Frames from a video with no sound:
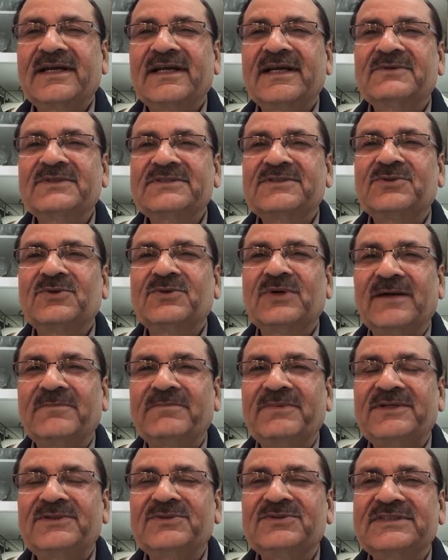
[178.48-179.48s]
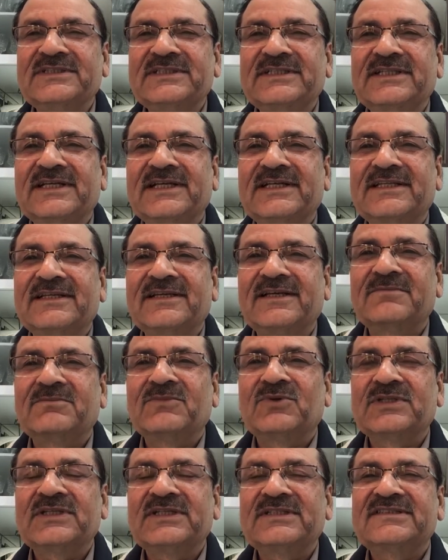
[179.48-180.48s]
and I was too happy to see that there
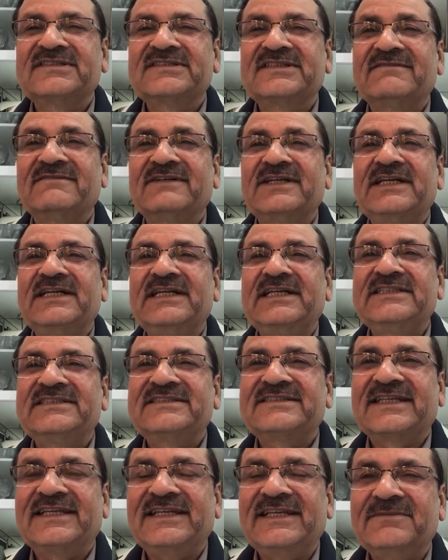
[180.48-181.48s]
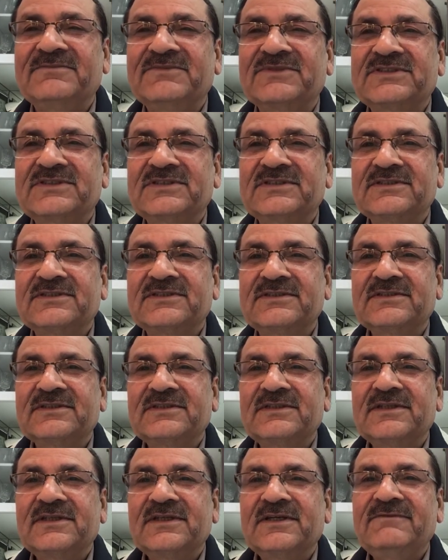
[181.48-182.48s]
are more than 70 schemes
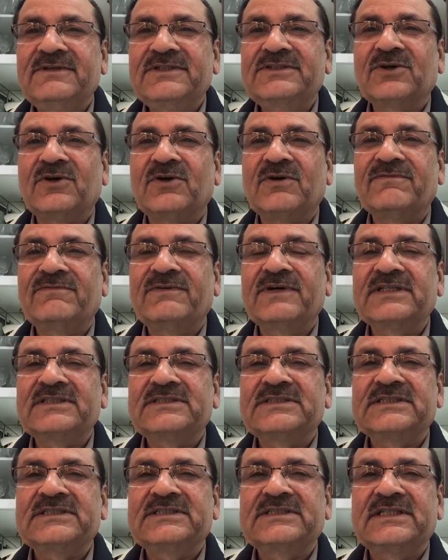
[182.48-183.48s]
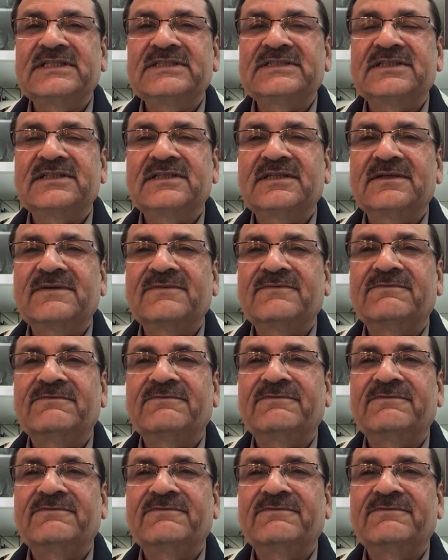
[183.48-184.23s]
which offer assistance under